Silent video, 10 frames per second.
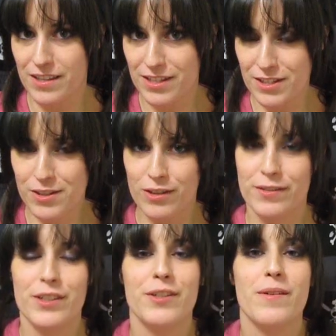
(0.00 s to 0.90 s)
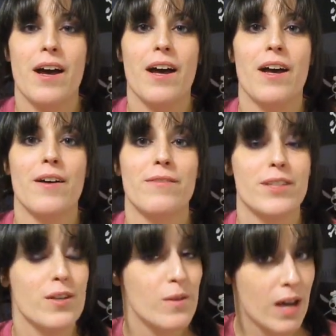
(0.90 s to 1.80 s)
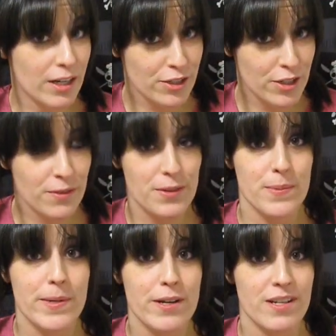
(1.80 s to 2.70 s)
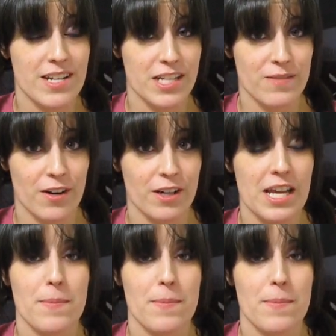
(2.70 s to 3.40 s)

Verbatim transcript: This is a review of Yu Yu Hakusho, the Spirit Detective Arc,